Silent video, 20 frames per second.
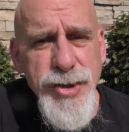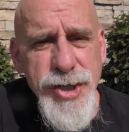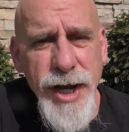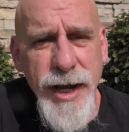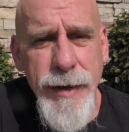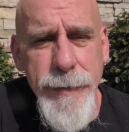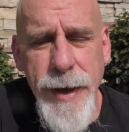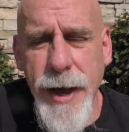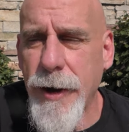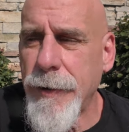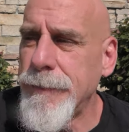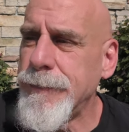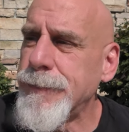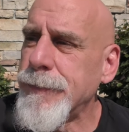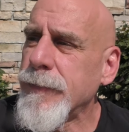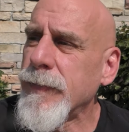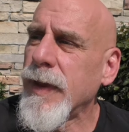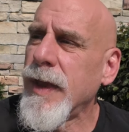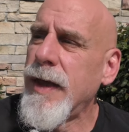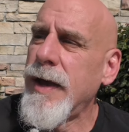check him out.
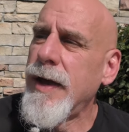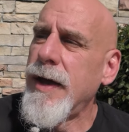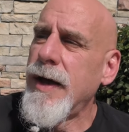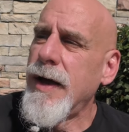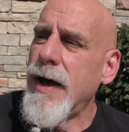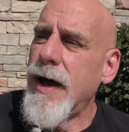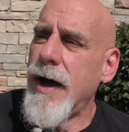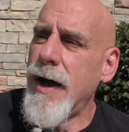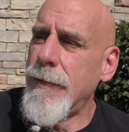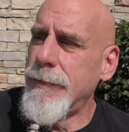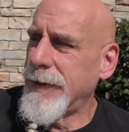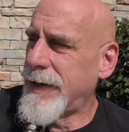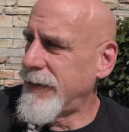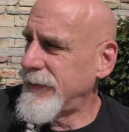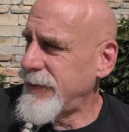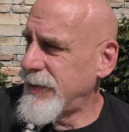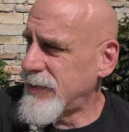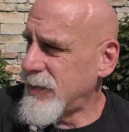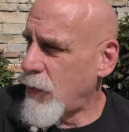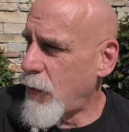Uh, because
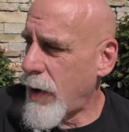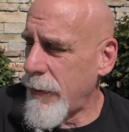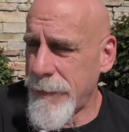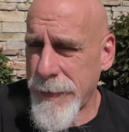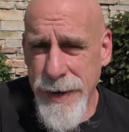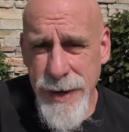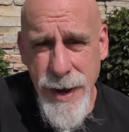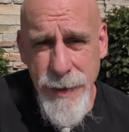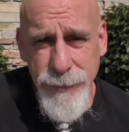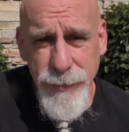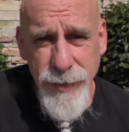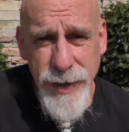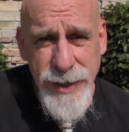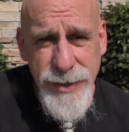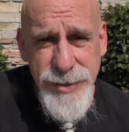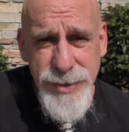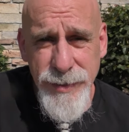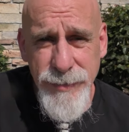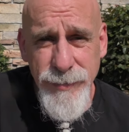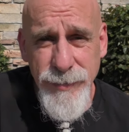he's a one-man
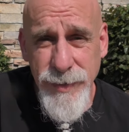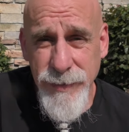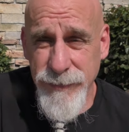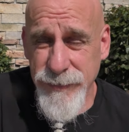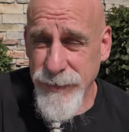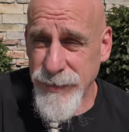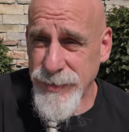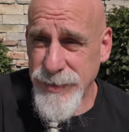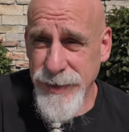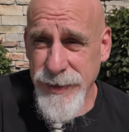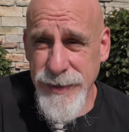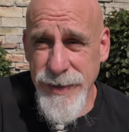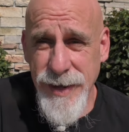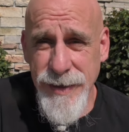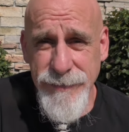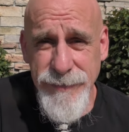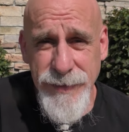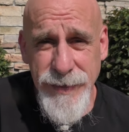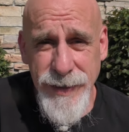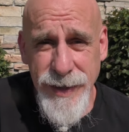operation, if you see a
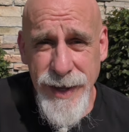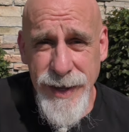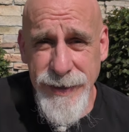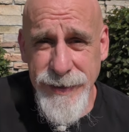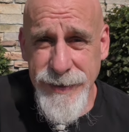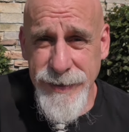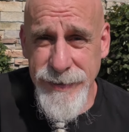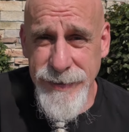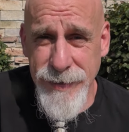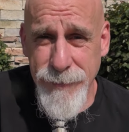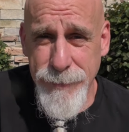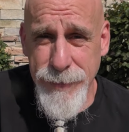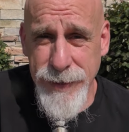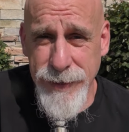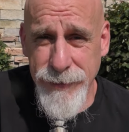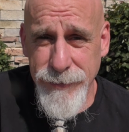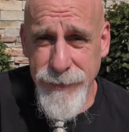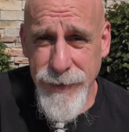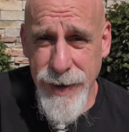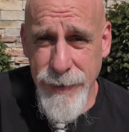knife you like, you
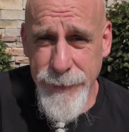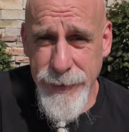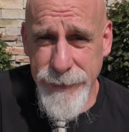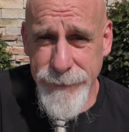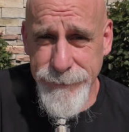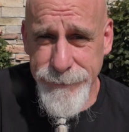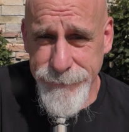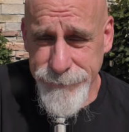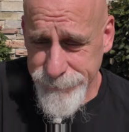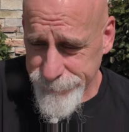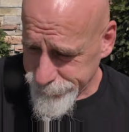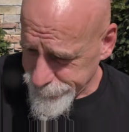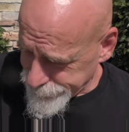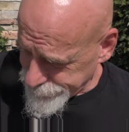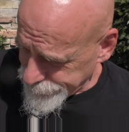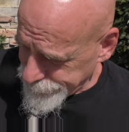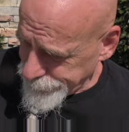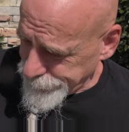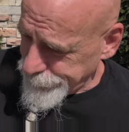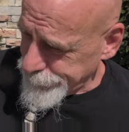better grab it.
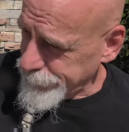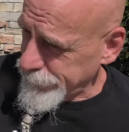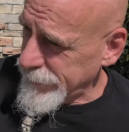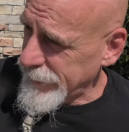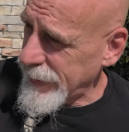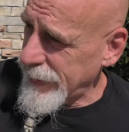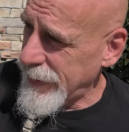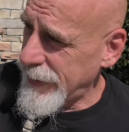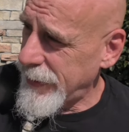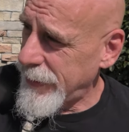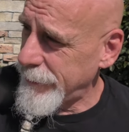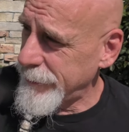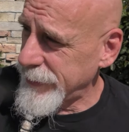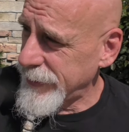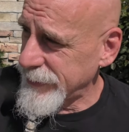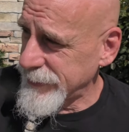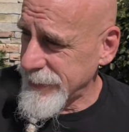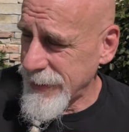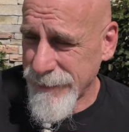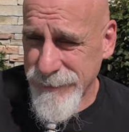Um, he
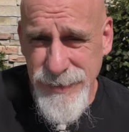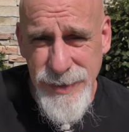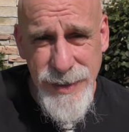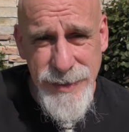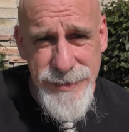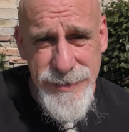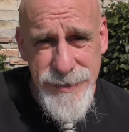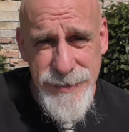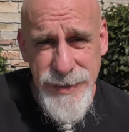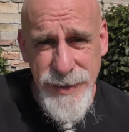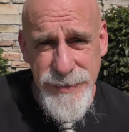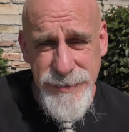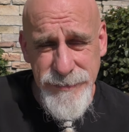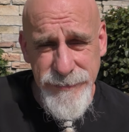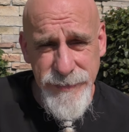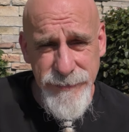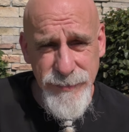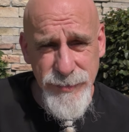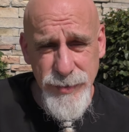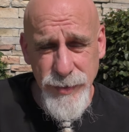doesn't have tons and tons of
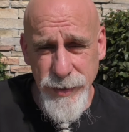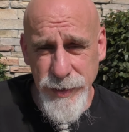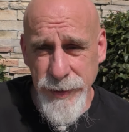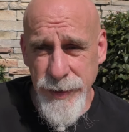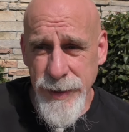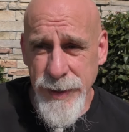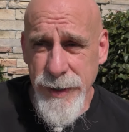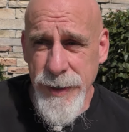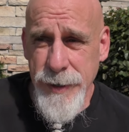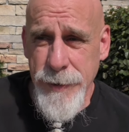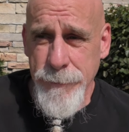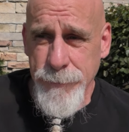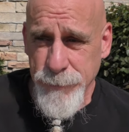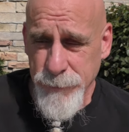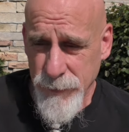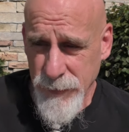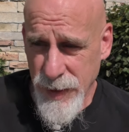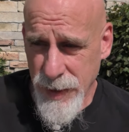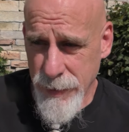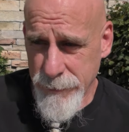inventory.
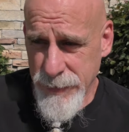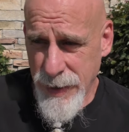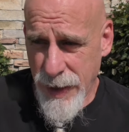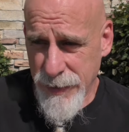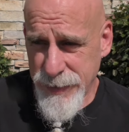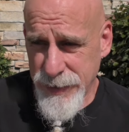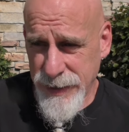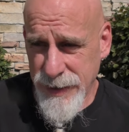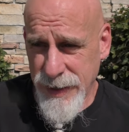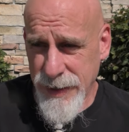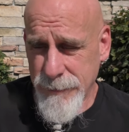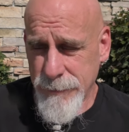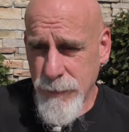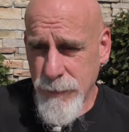Um, I think he had